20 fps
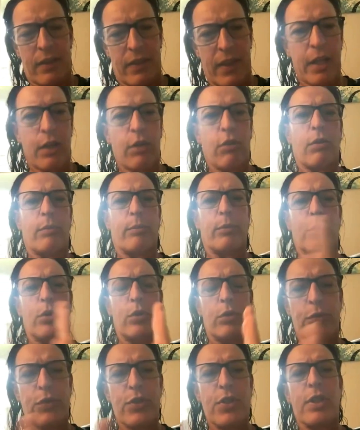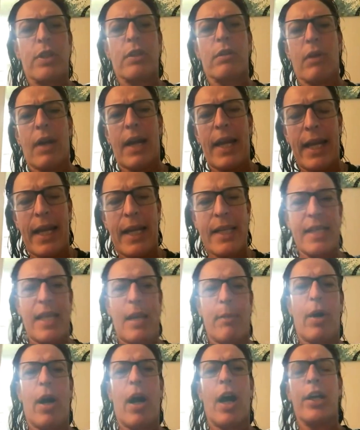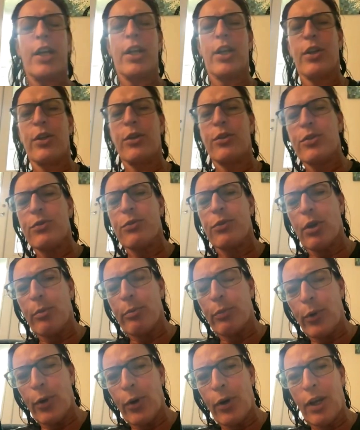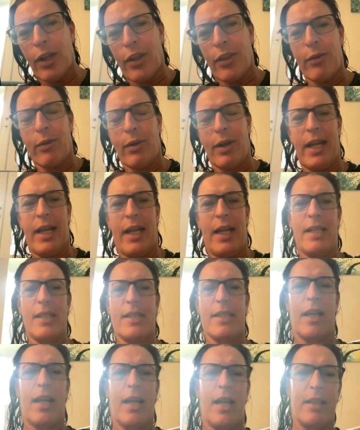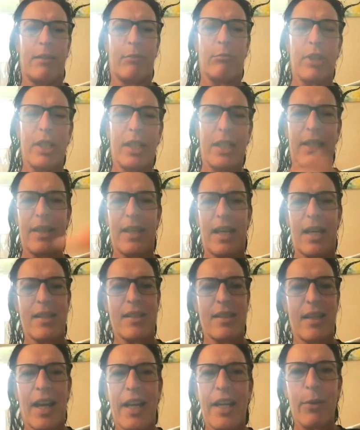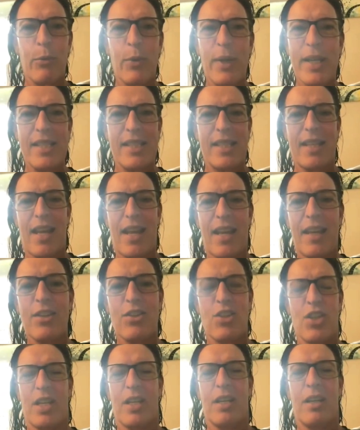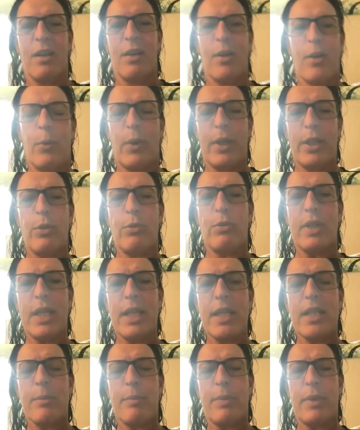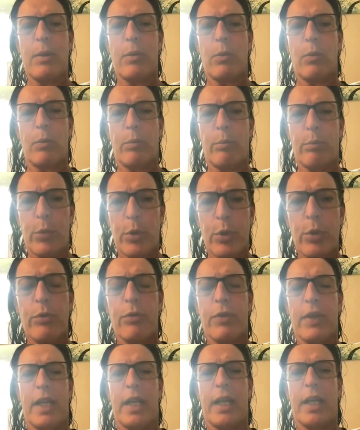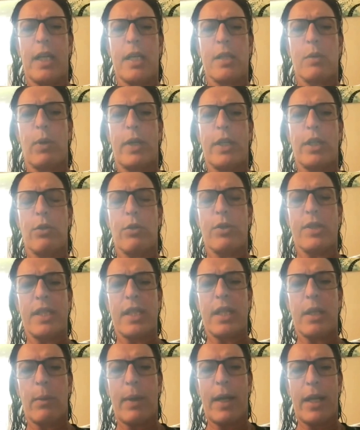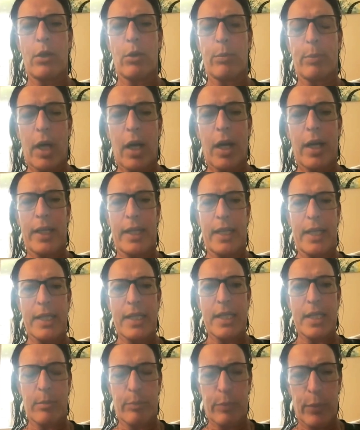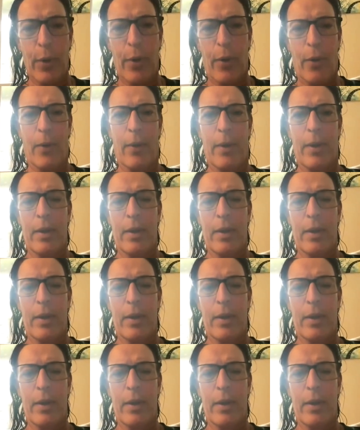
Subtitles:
They move to the right as their partner goes for a ball on the right-hand side. And really that's kind of wasted energy. When you need to be moving is when you see where your partner hits the ball.